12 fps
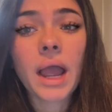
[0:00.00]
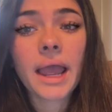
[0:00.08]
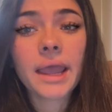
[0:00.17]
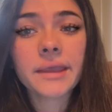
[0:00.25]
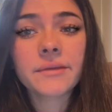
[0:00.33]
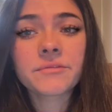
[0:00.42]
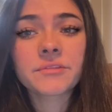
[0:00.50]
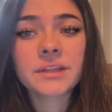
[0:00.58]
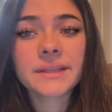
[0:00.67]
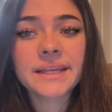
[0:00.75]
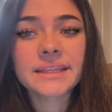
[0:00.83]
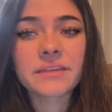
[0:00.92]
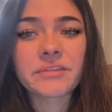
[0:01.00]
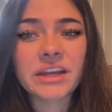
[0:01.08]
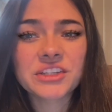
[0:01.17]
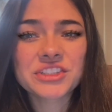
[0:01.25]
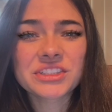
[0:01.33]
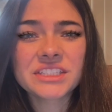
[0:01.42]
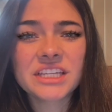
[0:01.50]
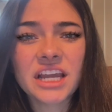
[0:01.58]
I feel like they've actually